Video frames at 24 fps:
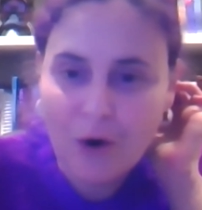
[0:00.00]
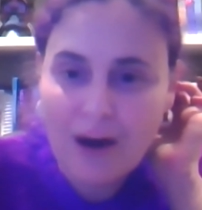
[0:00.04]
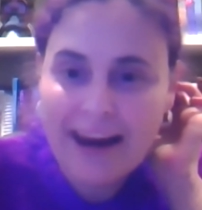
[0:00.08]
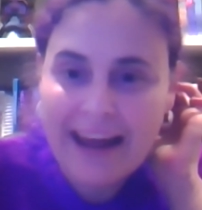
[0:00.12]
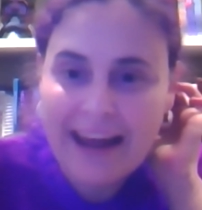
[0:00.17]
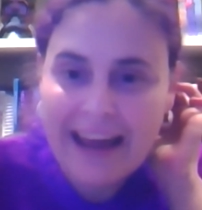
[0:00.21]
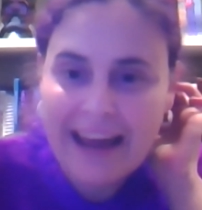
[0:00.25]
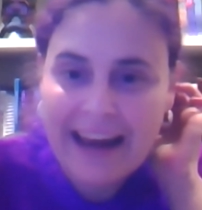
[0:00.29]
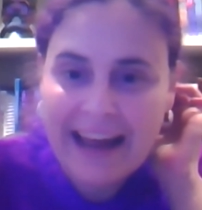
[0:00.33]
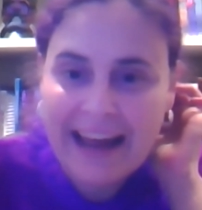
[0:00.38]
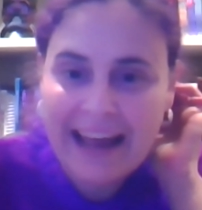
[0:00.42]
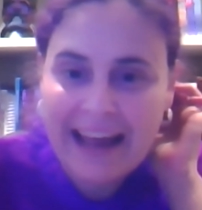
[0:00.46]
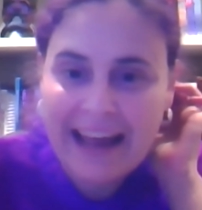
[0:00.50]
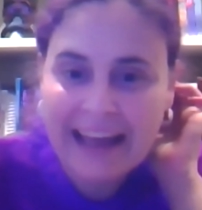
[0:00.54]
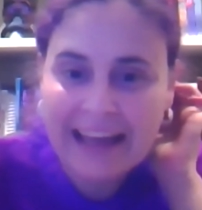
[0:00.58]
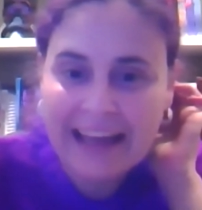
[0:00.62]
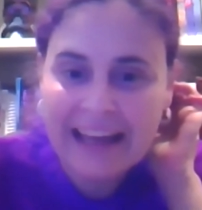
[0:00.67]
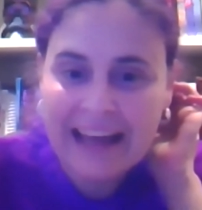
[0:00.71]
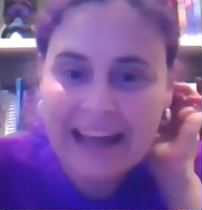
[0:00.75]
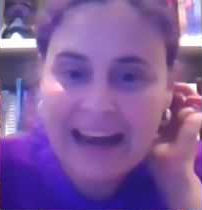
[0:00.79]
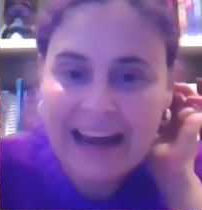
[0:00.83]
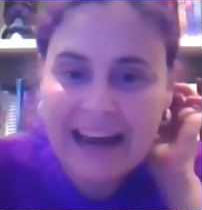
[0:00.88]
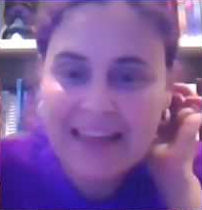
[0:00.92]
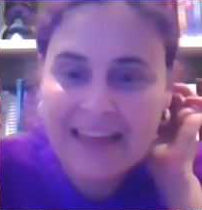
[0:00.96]
And I
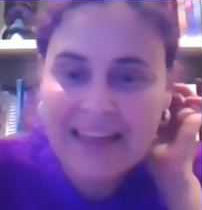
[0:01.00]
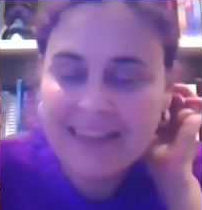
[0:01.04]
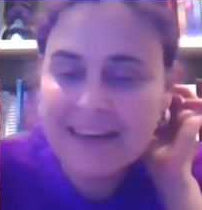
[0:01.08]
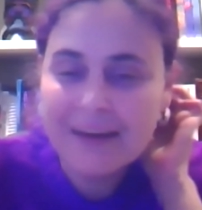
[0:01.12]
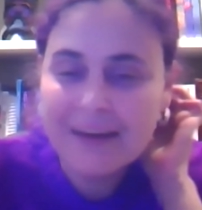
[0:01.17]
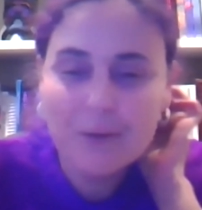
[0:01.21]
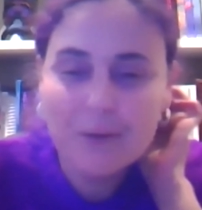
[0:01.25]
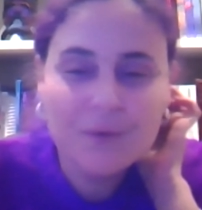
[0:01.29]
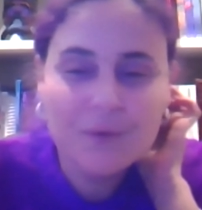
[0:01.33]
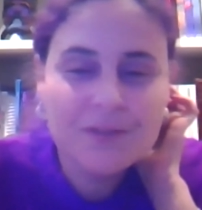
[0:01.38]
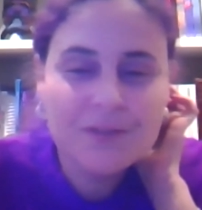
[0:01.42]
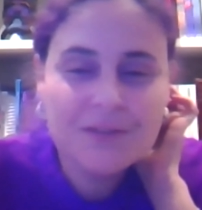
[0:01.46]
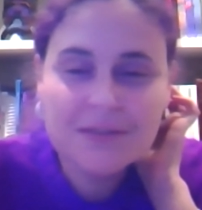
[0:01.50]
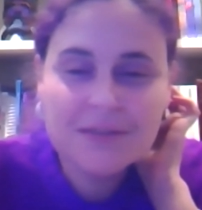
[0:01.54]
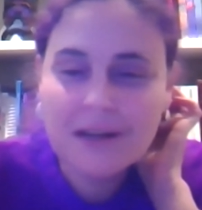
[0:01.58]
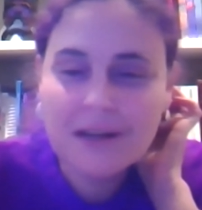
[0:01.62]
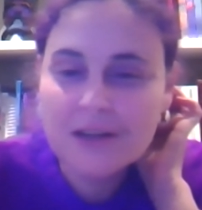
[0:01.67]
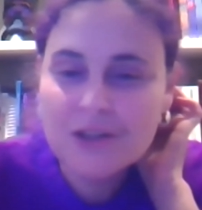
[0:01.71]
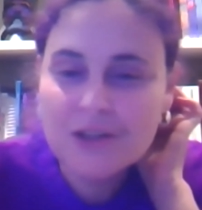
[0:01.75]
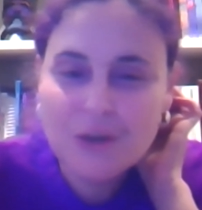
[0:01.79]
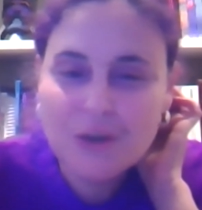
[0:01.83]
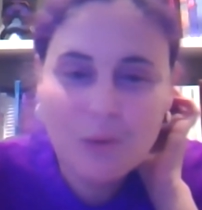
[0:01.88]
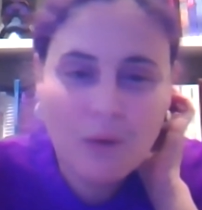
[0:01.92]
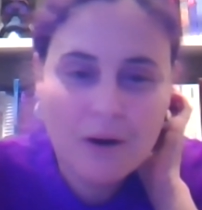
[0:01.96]
think it was
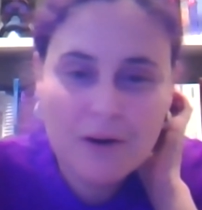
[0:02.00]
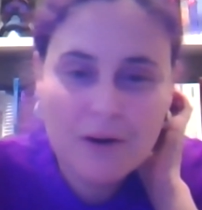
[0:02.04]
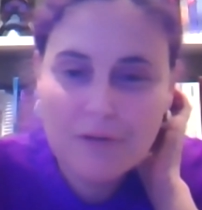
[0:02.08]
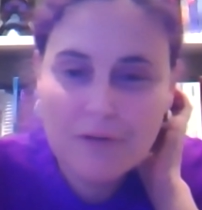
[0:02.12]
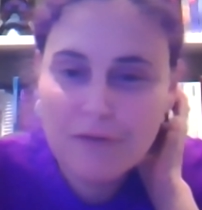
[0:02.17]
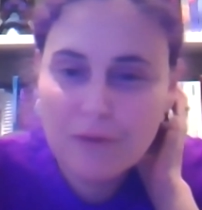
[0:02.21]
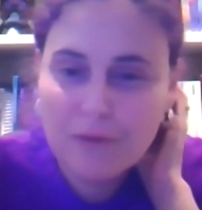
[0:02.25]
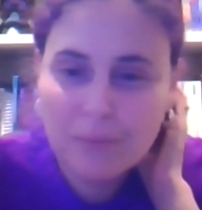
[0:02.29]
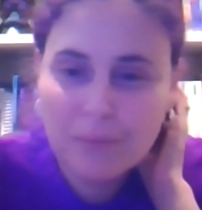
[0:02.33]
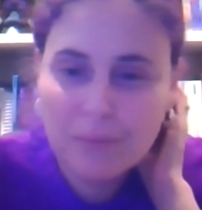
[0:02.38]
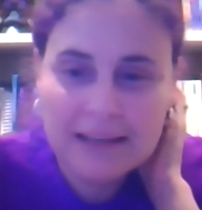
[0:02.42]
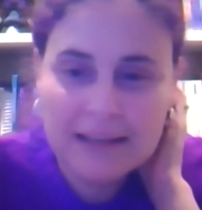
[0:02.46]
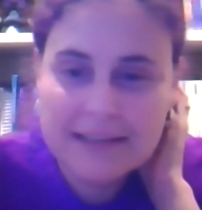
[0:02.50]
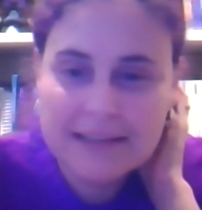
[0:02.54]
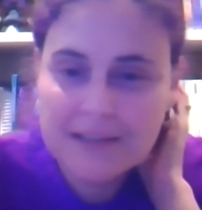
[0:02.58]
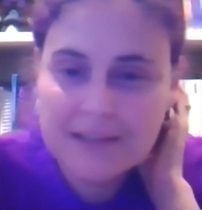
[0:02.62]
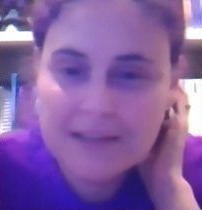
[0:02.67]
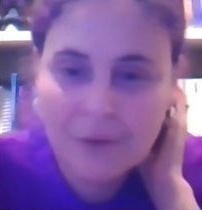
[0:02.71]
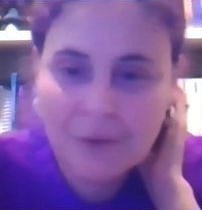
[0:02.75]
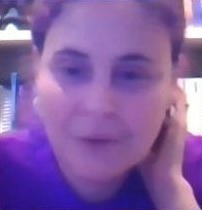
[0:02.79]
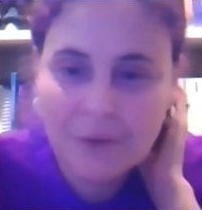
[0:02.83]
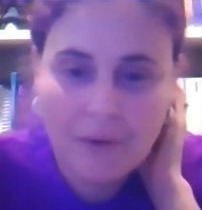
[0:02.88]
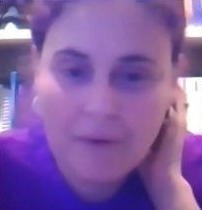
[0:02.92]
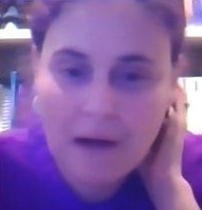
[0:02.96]
such a wonderful place to
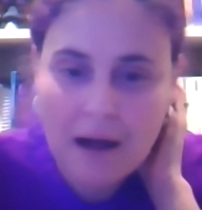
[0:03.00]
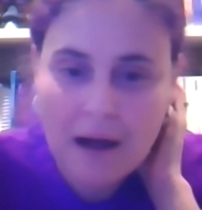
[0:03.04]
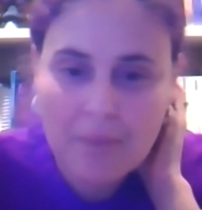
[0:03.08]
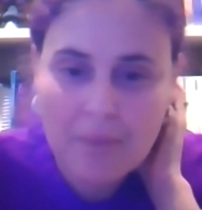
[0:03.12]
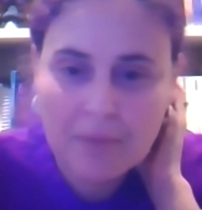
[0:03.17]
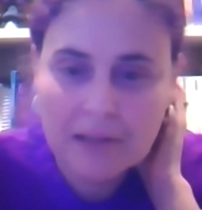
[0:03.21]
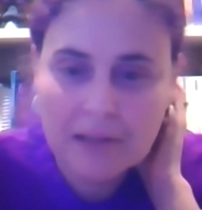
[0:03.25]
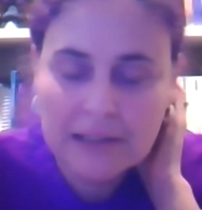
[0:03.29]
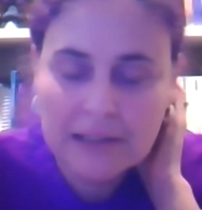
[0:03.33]
grow up